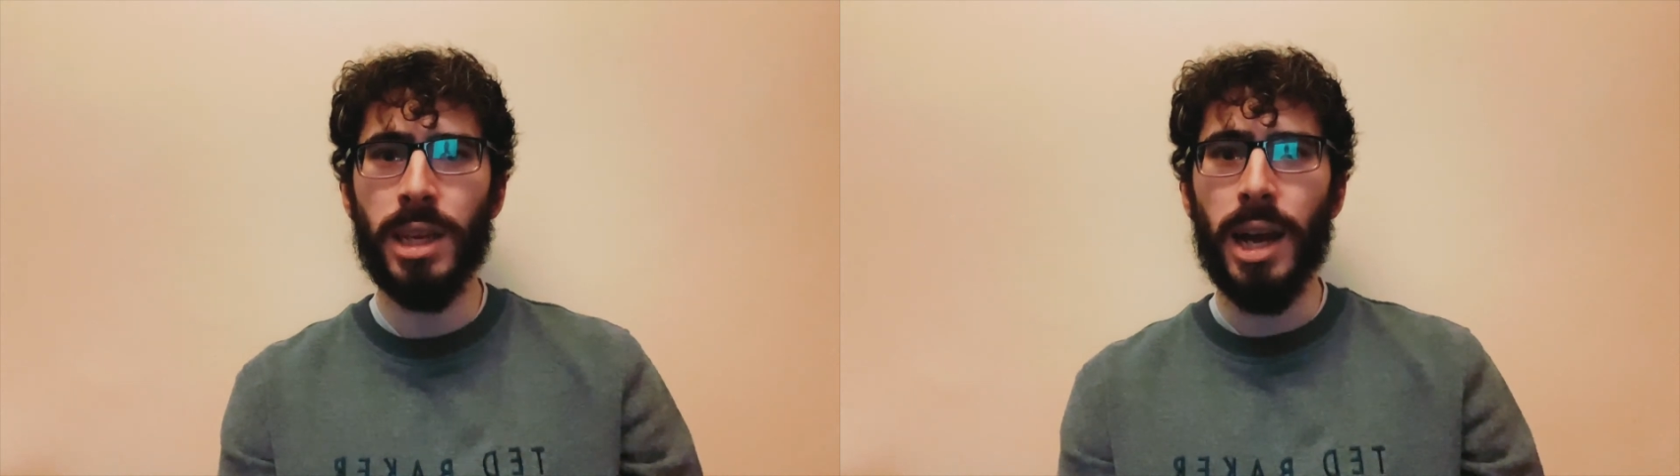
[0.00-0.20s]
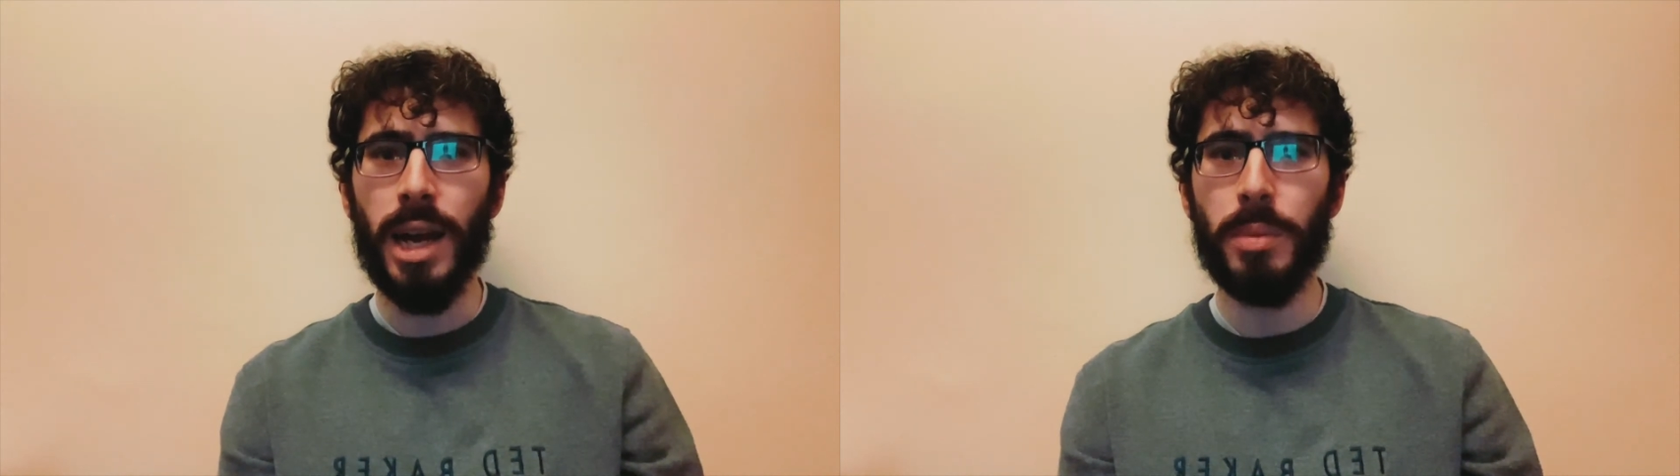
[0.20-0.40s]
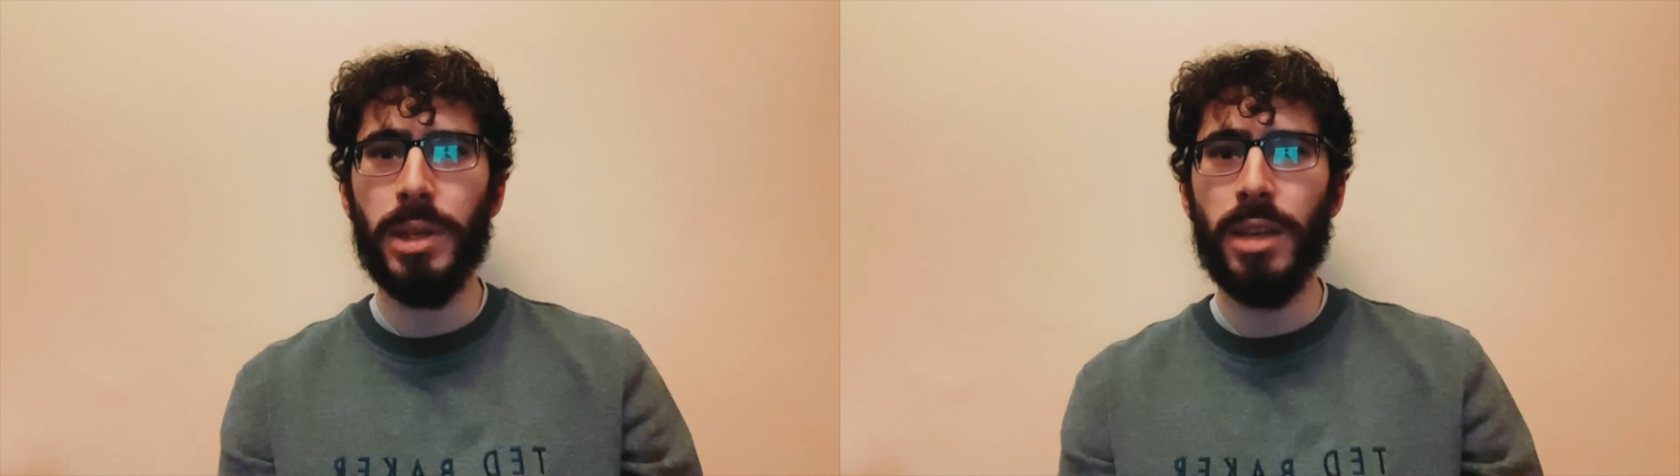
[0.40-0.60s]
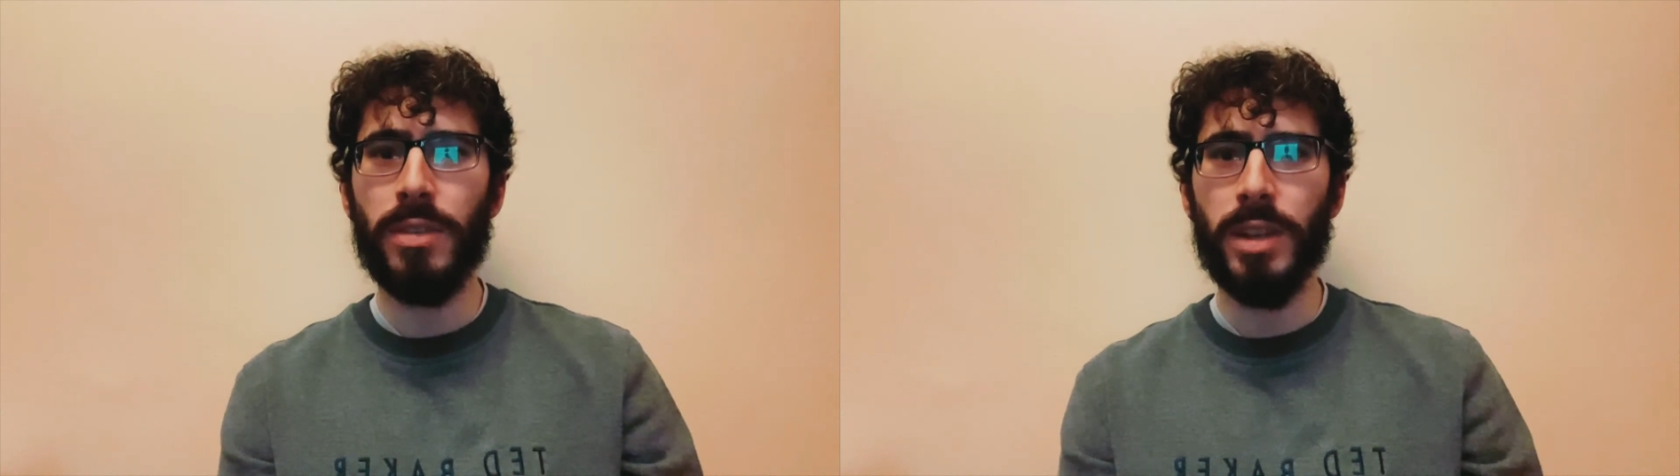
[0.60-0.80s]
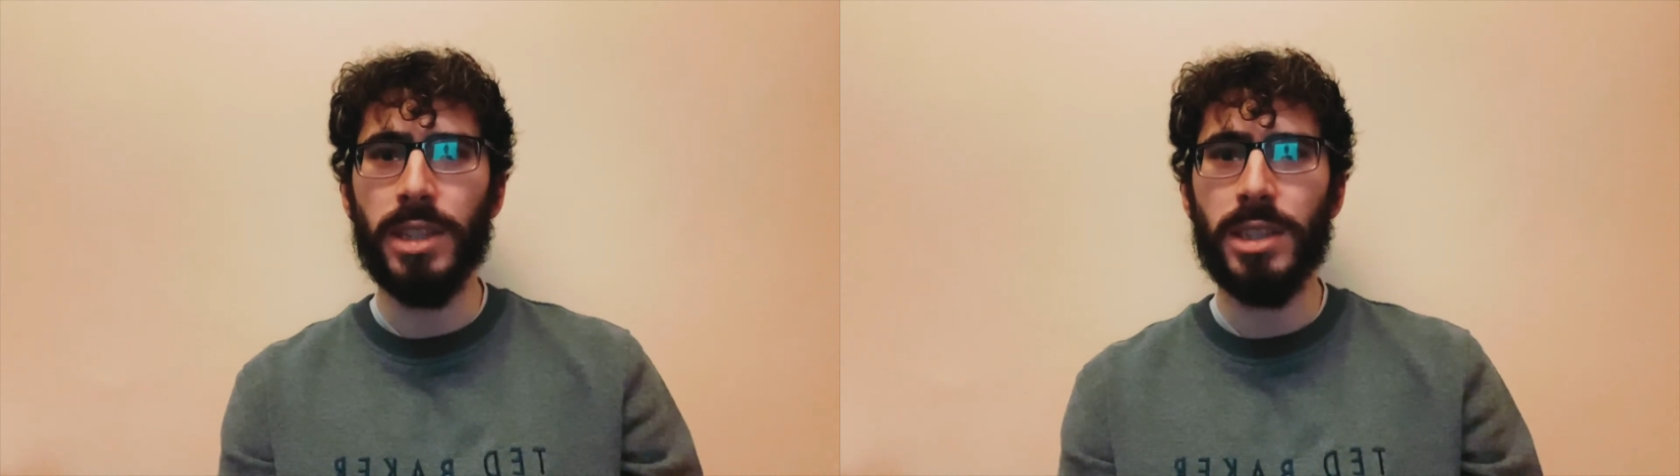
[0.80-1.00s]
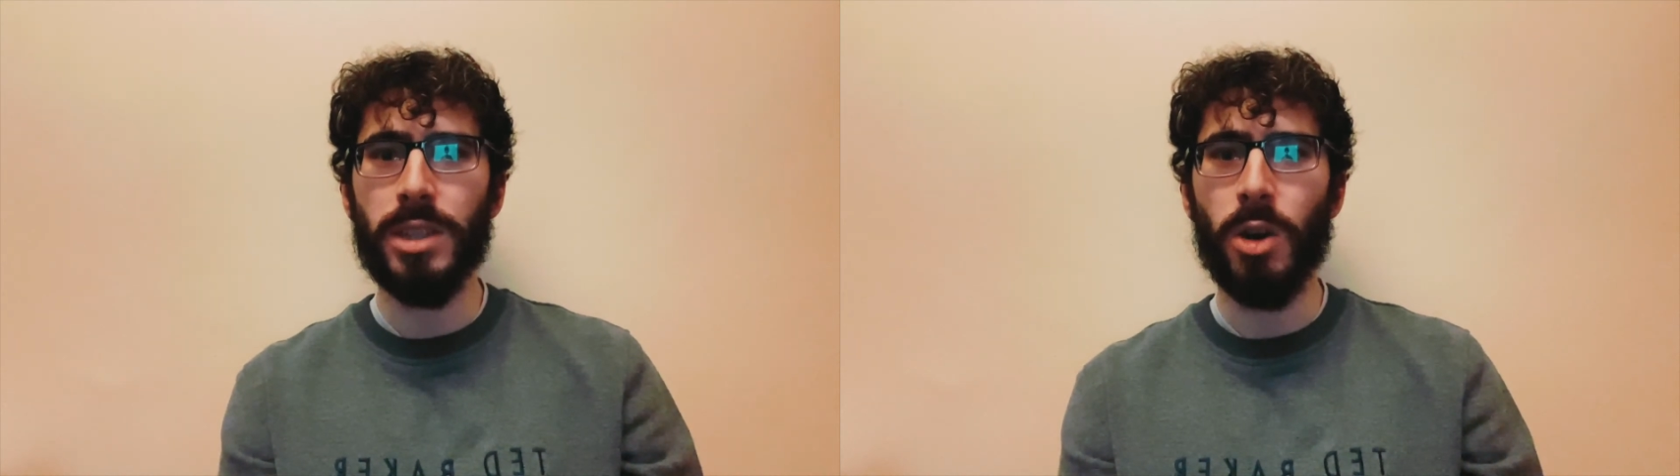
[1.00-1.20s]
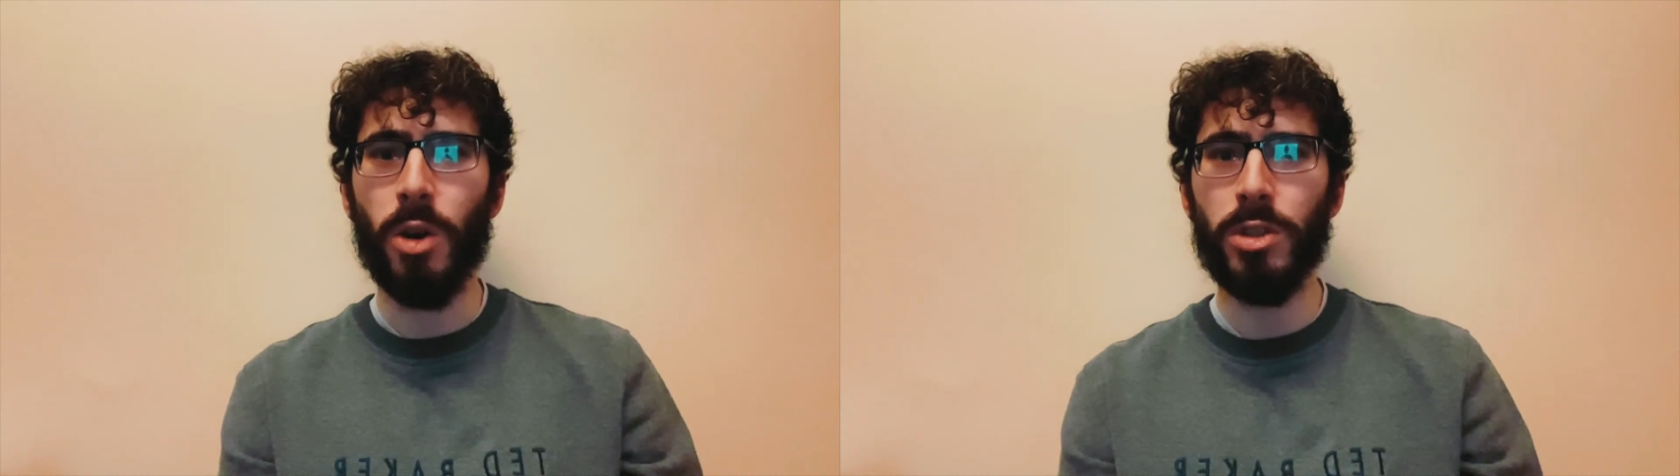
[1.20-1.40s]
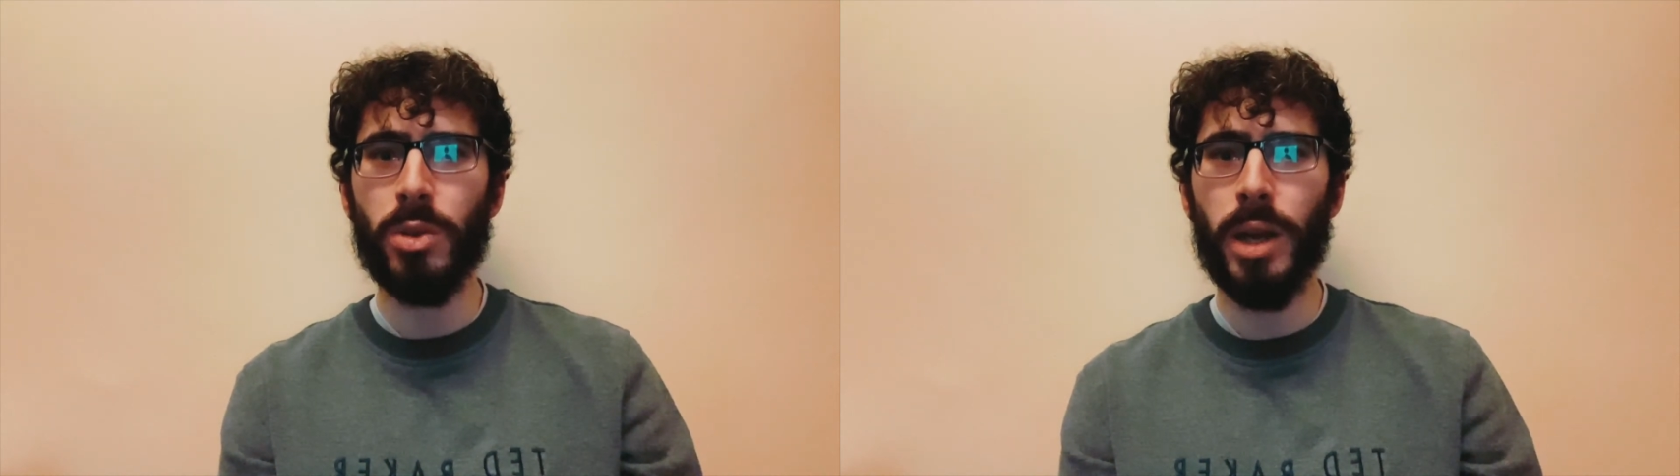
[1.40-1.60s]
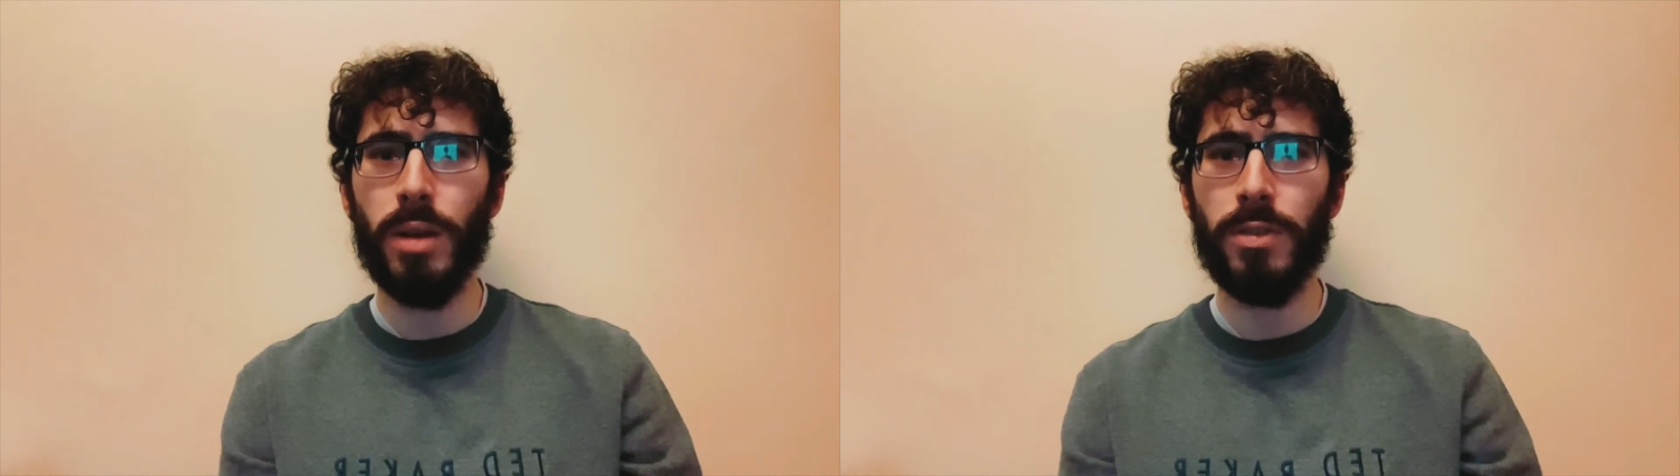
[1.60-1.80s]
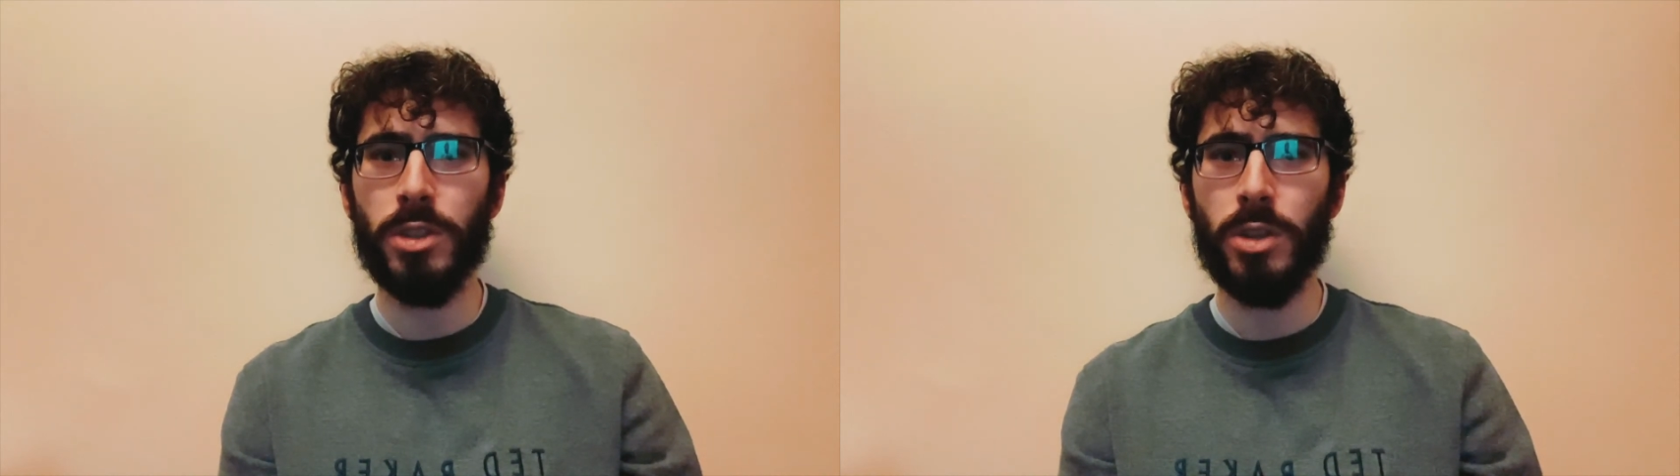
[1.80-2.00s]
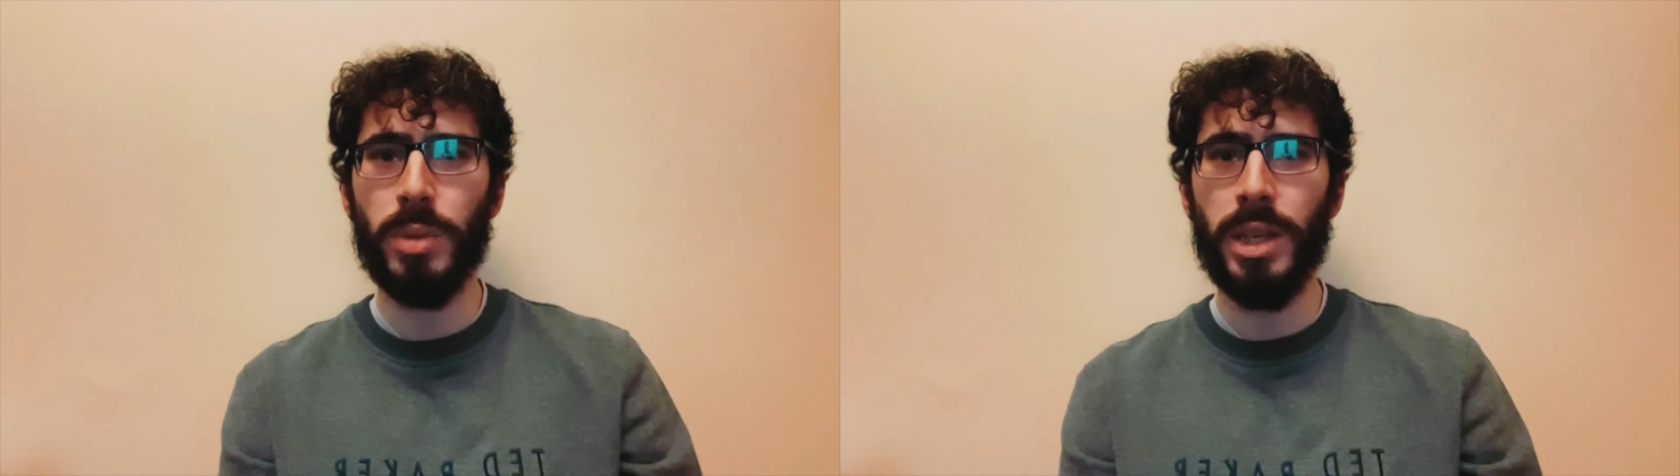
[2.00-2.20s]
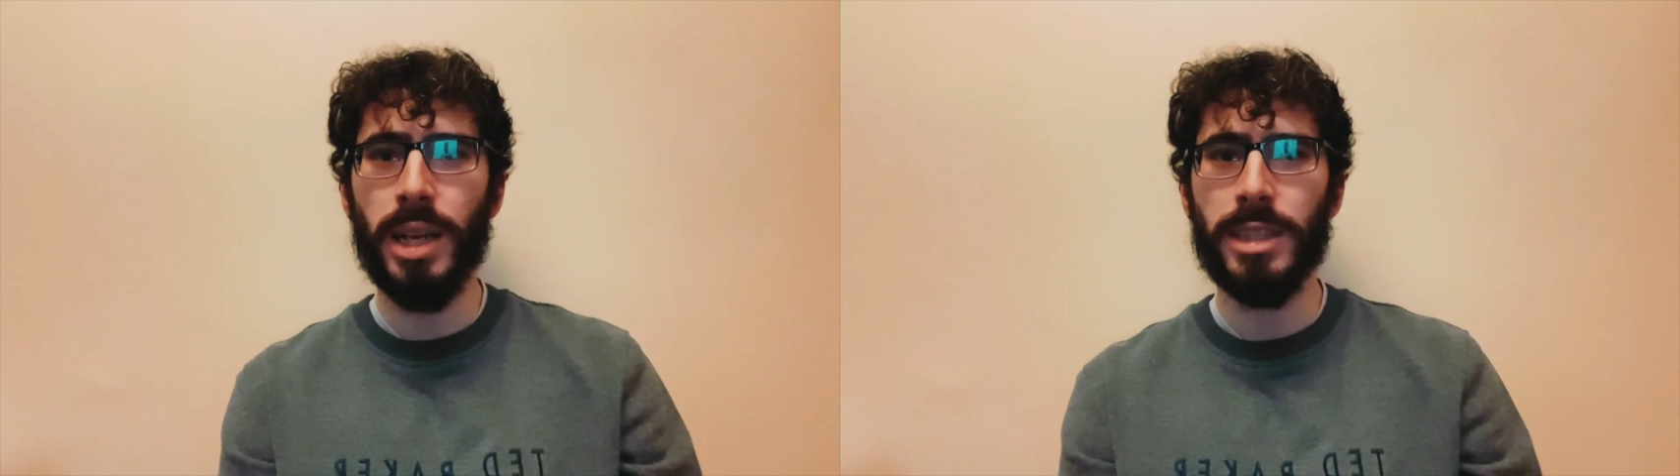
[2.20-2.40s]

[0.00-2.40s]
I believe this is also helpful to me, as I